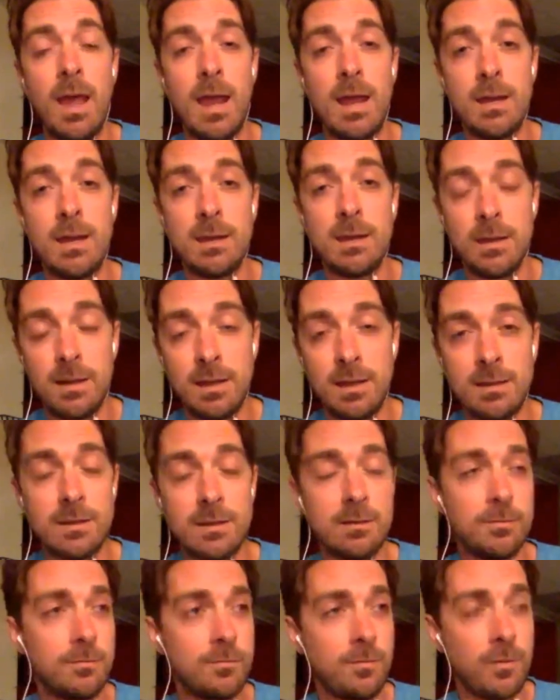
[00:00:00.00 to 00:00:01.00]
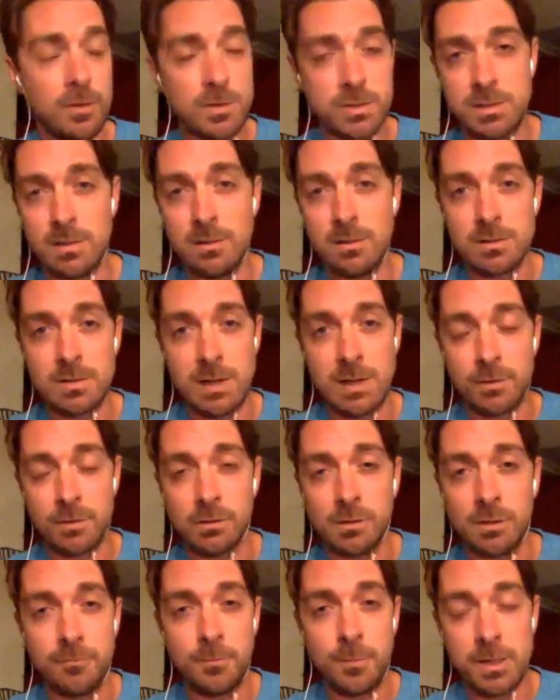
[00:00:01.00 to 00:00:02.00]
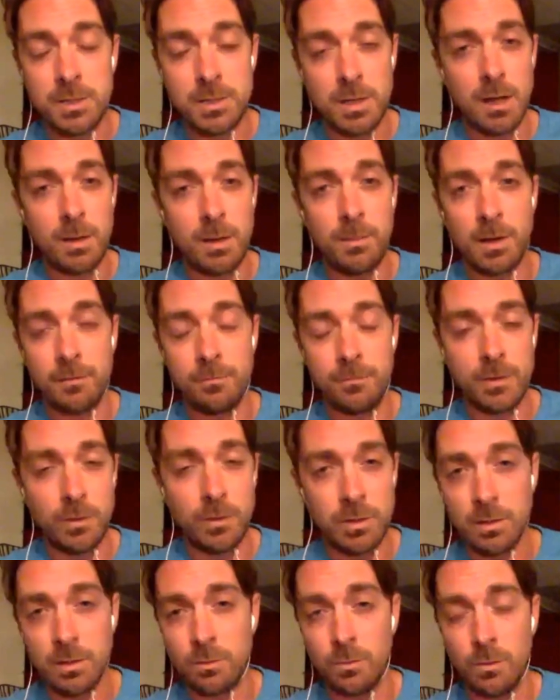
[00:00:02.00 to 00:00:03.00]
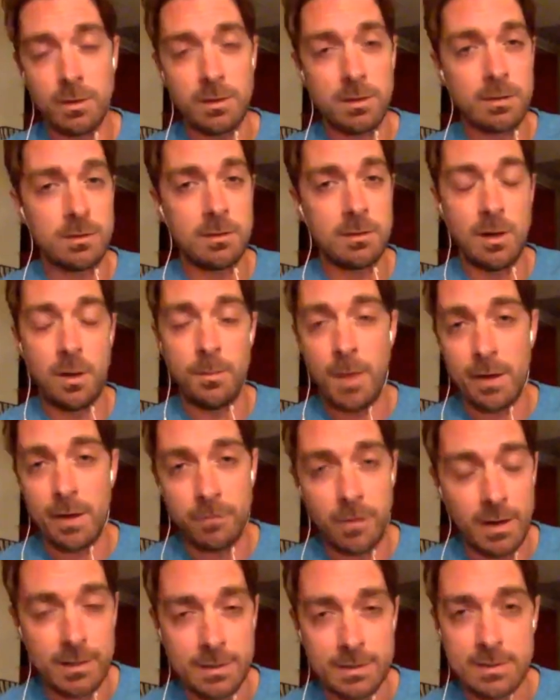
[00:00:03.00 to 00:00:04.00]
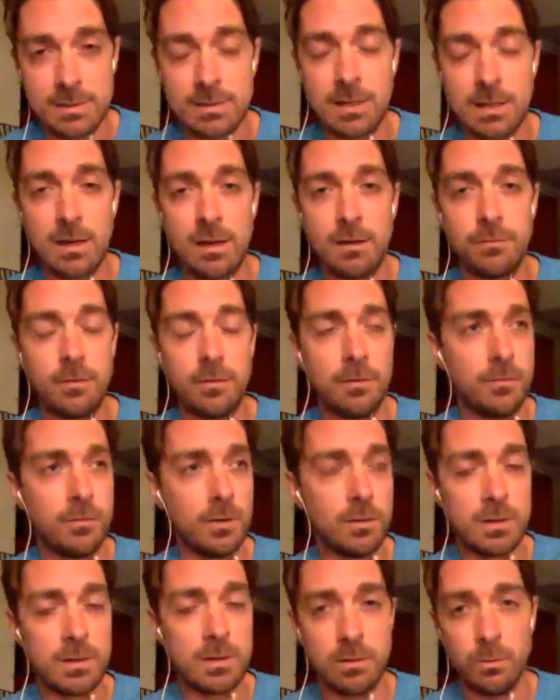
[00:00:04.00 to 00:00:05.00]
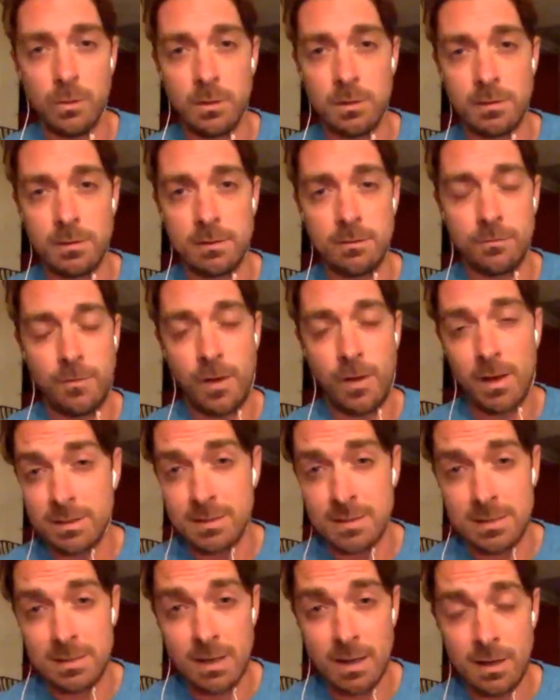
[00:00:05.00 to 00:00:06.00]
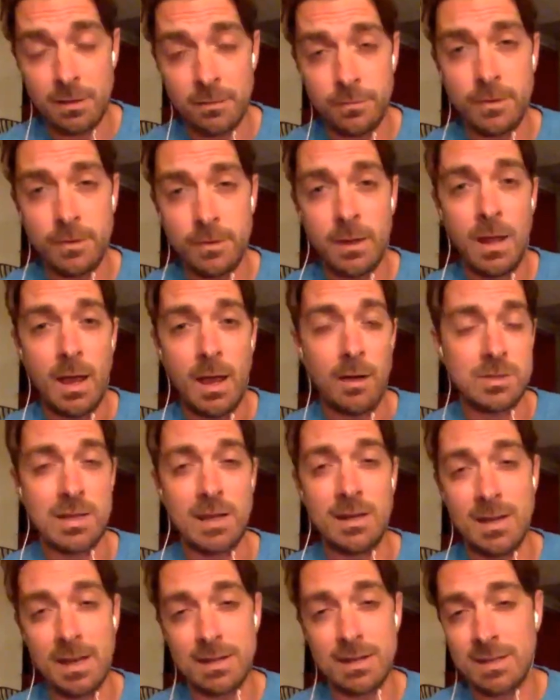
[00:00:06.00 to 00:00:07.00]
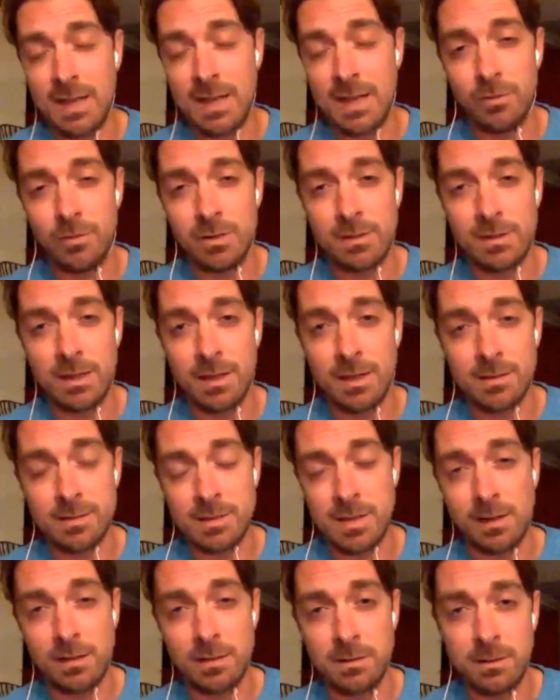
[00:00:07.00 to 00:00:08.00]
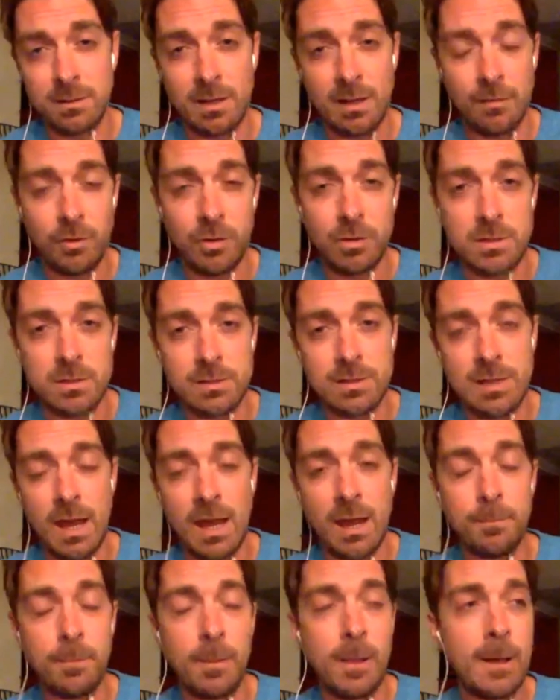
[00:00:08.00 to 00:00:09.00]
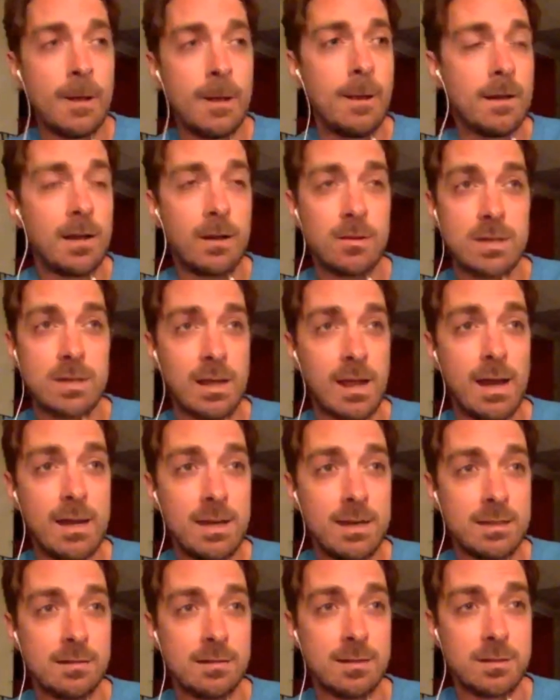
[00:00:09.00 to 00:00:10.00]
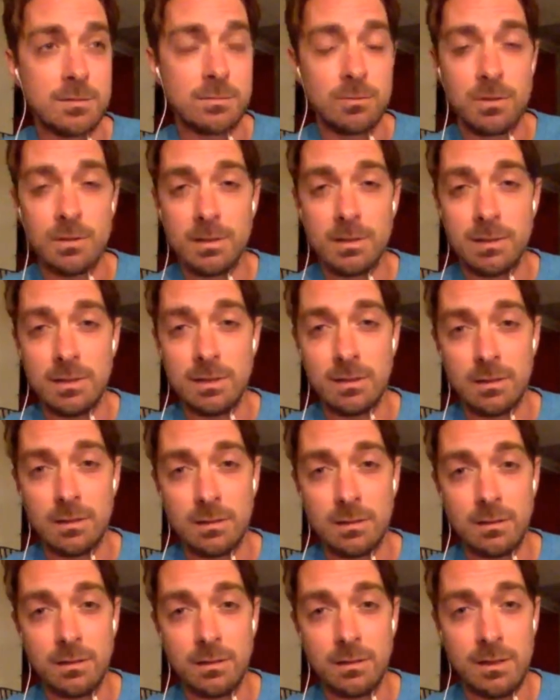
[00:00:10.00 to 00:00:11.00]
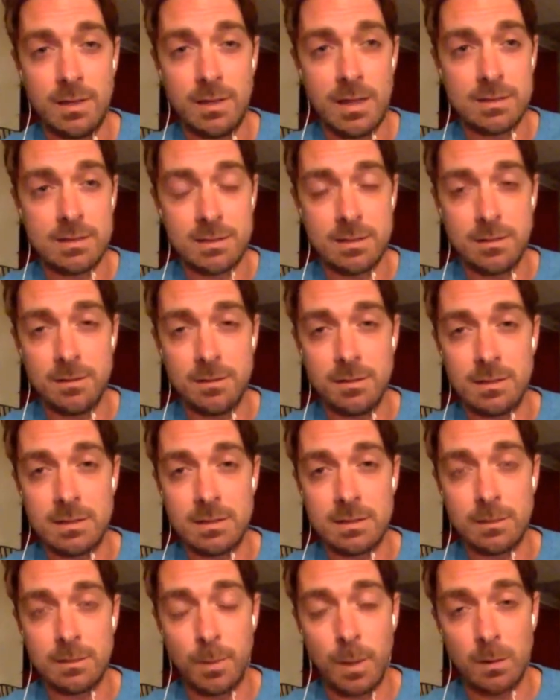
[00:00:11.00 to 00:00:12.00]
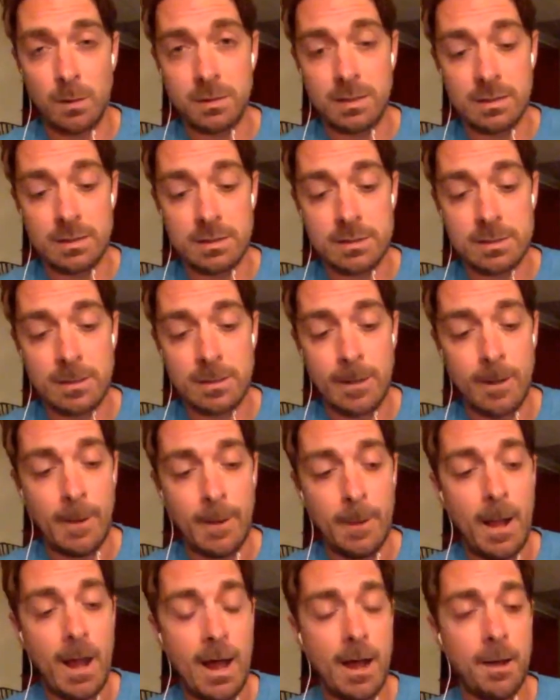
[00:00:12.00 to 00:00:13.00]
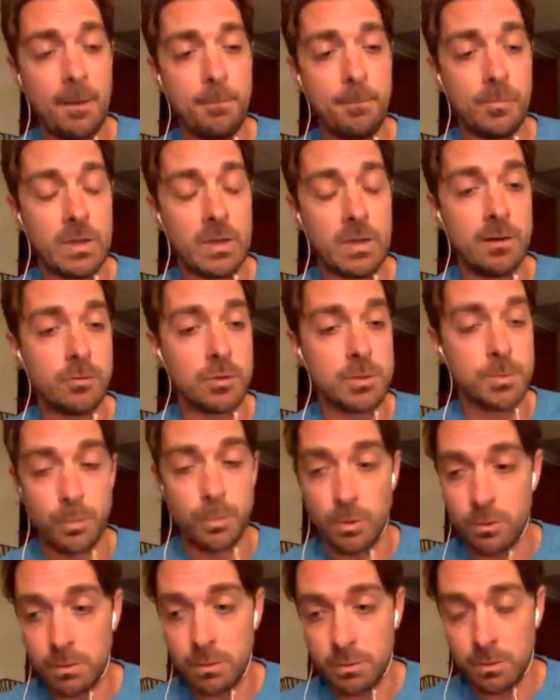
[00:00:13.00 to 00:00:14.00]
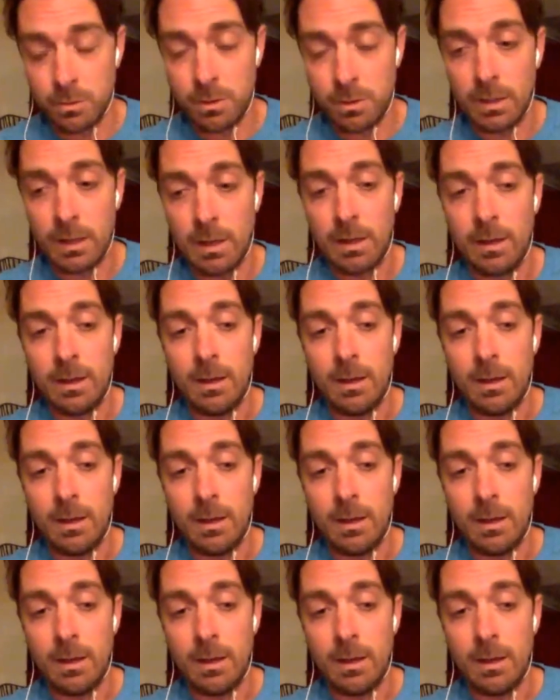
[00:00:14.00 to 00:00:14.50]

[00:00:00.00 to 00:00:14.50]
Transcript: And in the first years after leaving my job, I filled it with, you know, Mad Fientist stuff. I filled it with fun stuff. I was saying yes to everything because I could have all this time. And I was like, I need to just really get serious about this. And it was brutal,